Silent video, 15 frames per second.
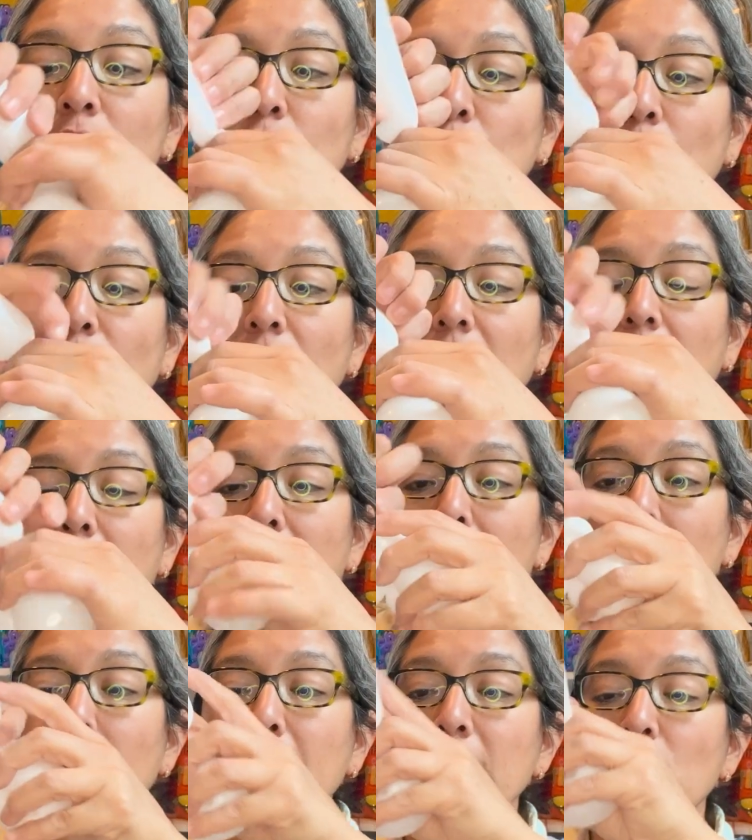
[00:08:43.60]
2-finger
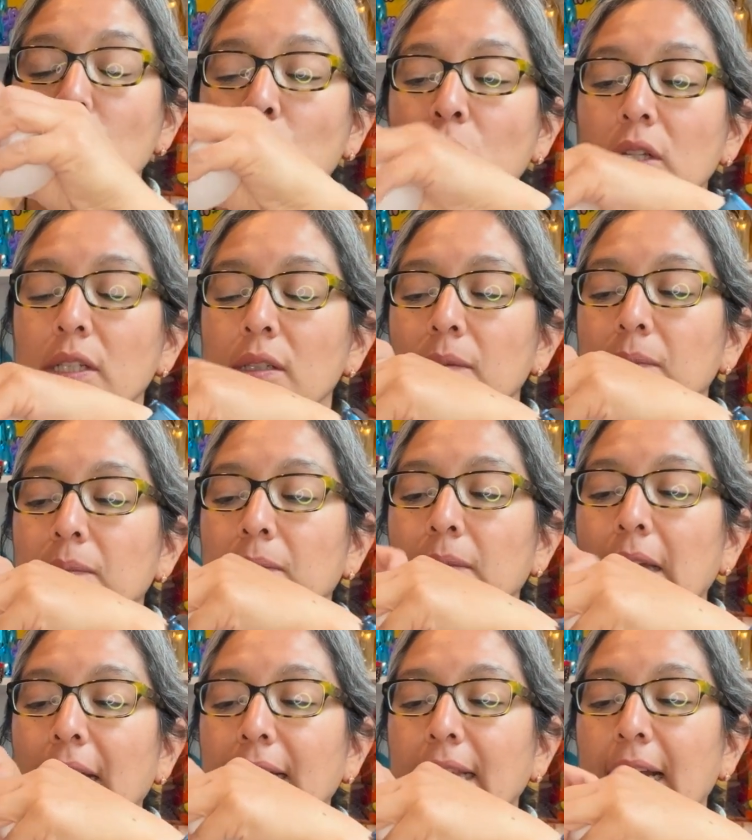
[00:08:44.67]
bubble pinch twist,
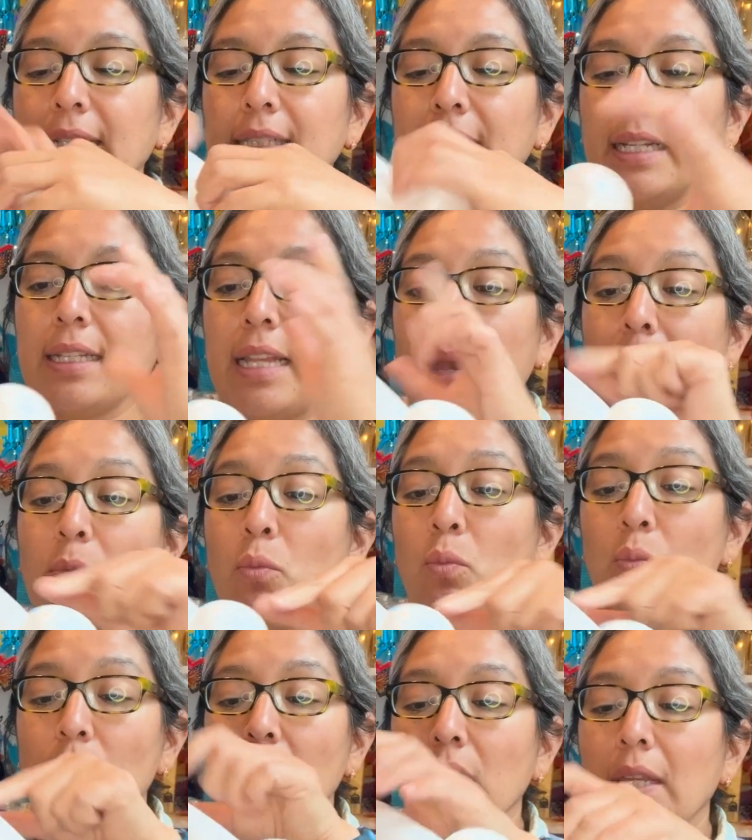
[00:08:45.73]
and that's it. Then
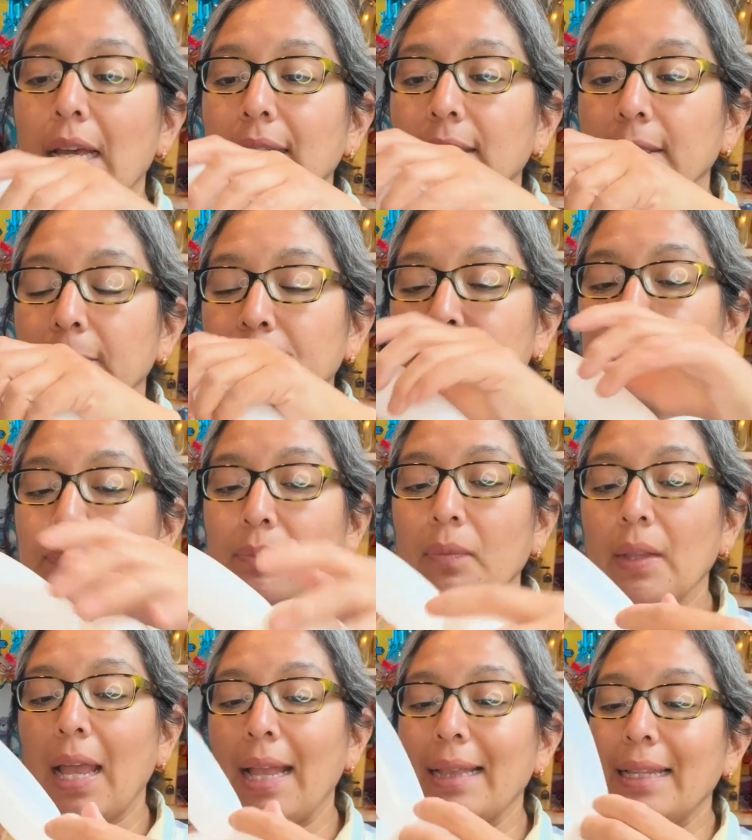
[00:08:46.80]
just,
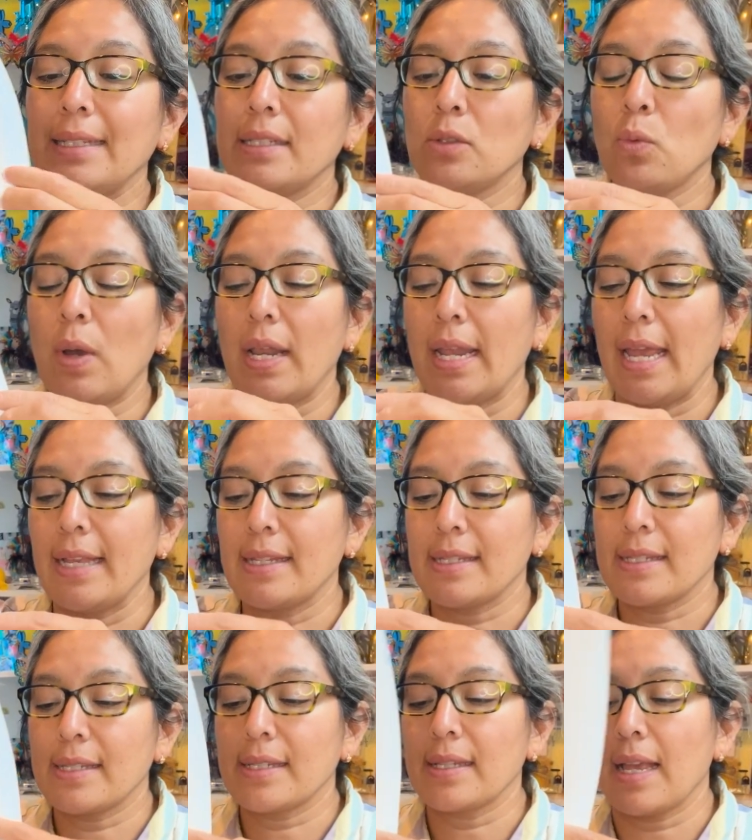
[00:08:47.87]
this is what
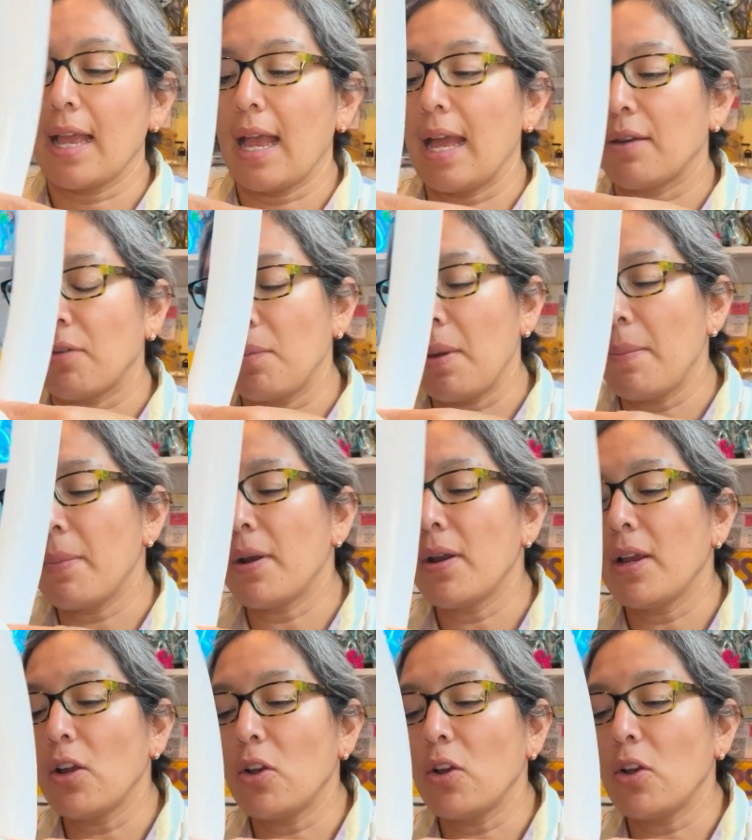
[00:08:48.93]
it's, remember in